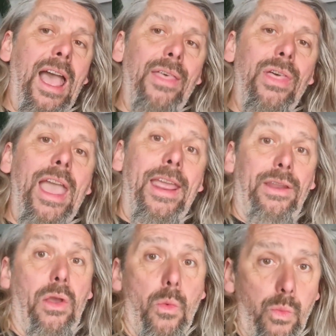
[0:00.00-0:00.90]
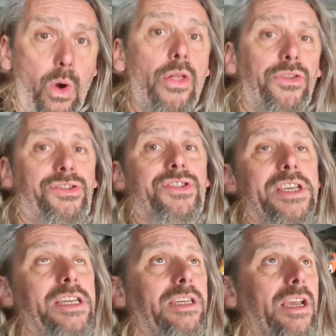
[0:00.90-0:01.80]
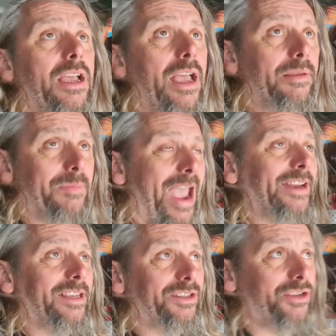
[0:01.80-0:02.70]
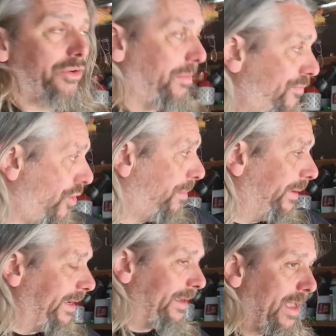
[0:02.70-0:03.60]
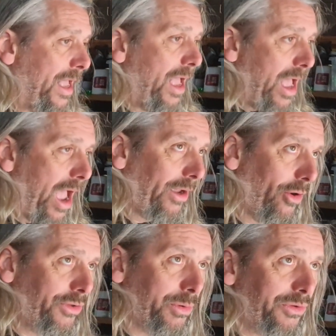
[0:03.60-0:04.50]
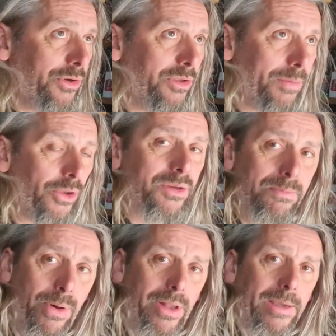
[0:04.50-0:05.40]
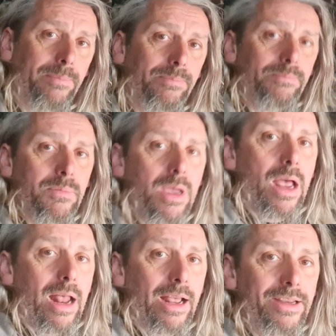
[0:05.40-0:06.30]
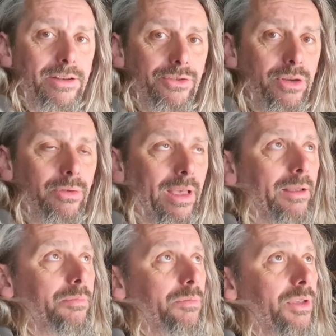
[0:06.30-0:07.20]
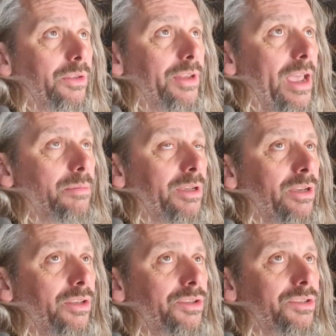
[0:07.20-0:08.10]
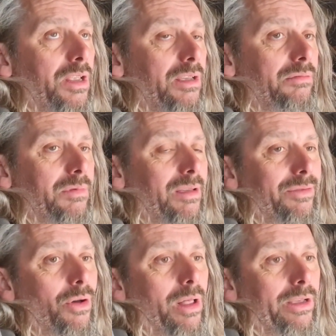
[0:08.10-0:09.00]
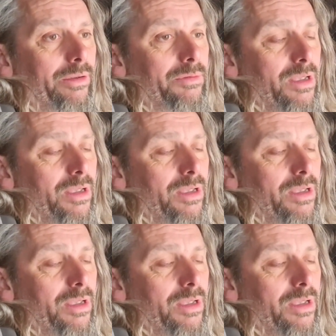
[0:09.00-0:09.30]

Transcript: And then once the head is done up properly, I'm going to undo the bottom pulley. Now I didn't do that the other day because I thought I could